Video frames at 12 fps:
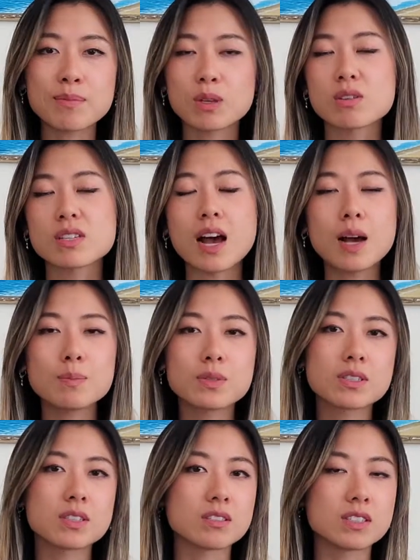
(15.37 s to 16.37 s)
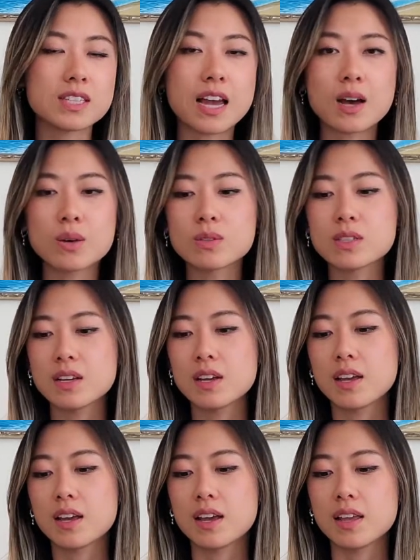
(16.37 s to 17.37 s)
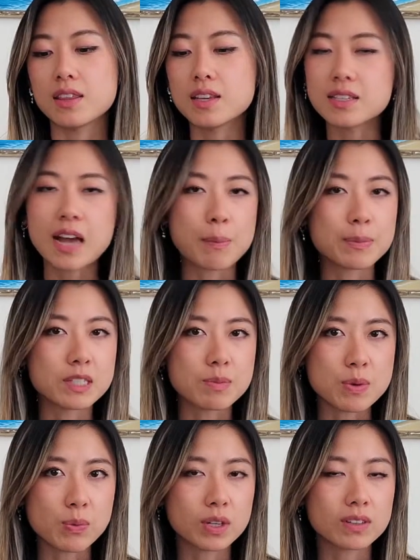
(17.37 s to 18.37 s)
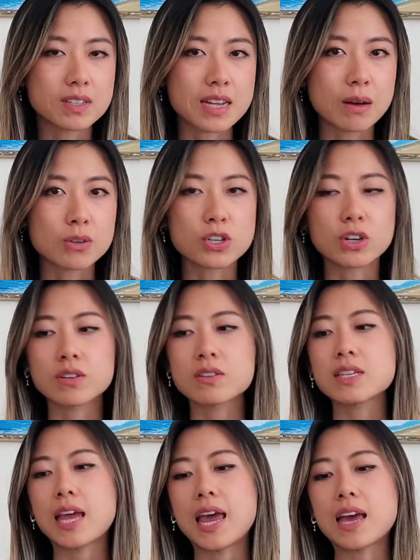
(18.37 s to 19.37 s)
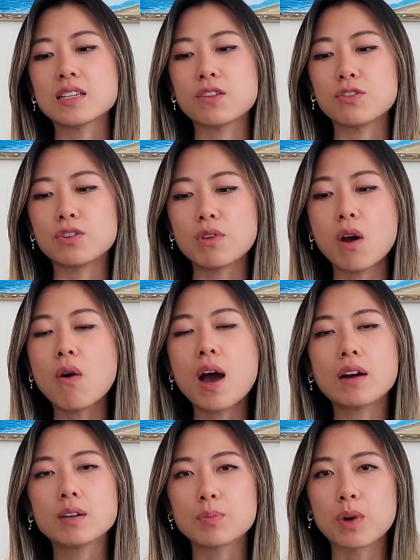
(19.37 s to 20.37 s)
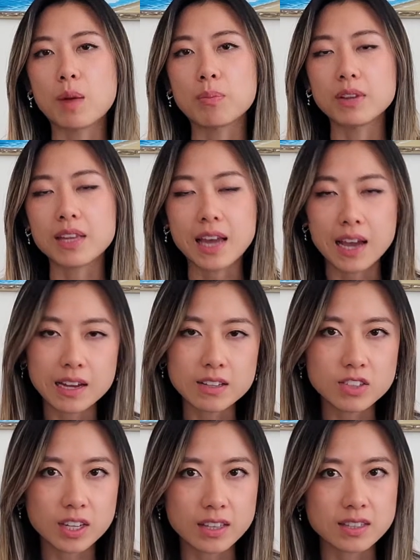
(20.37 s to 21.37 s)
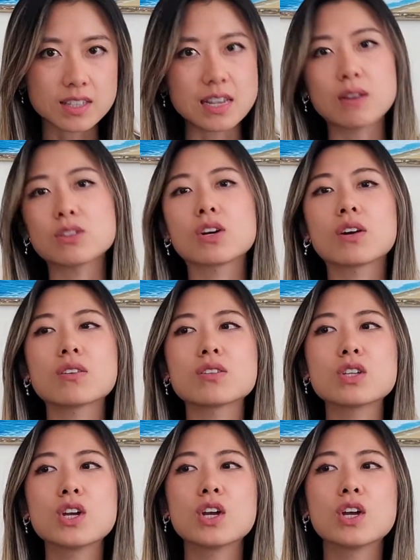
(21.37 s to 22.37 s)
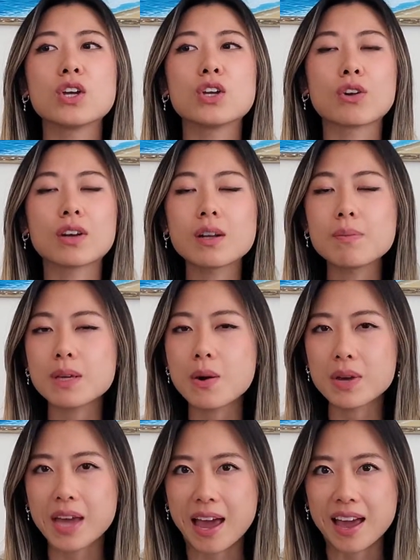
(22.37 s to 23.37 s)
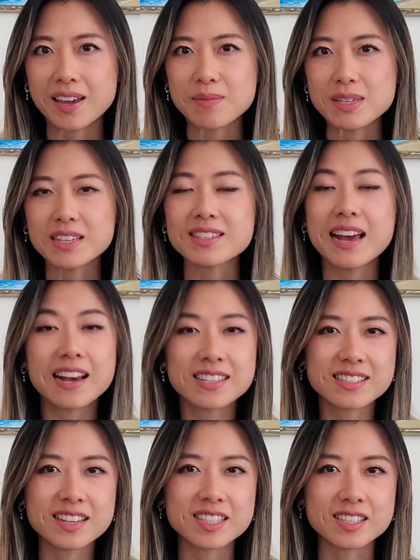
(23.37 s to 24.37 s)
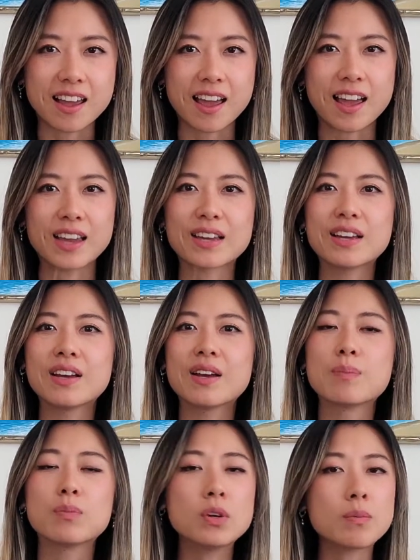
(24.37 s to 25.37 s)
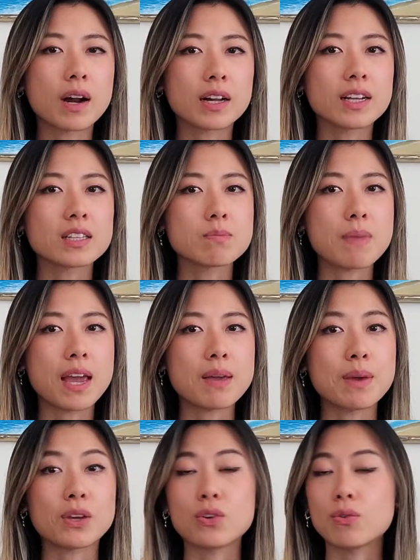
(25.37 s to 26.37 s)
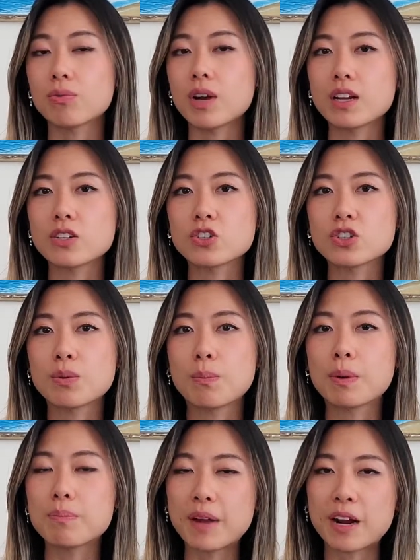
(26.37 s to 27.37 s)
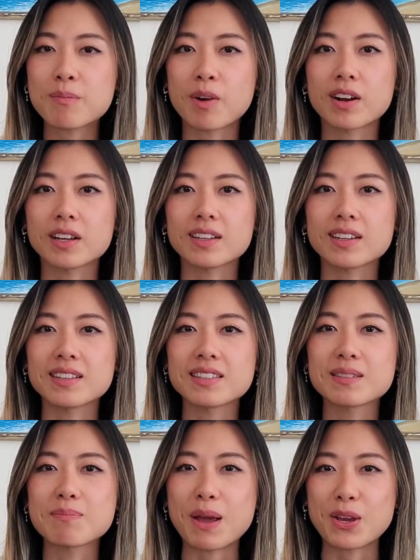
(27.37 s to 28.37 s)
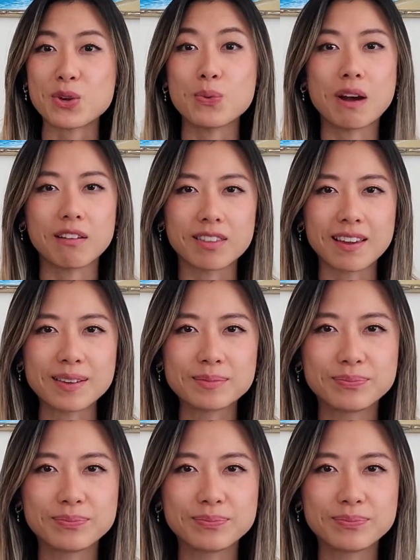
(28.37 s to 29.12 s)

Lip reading: There's ups, there's downs. This happens to be one of the downturns, and if you know how to properly hedge against the downturns, you're gonna be okay, because as they say, bull markets may make you rich, but bear markets make you wealthy.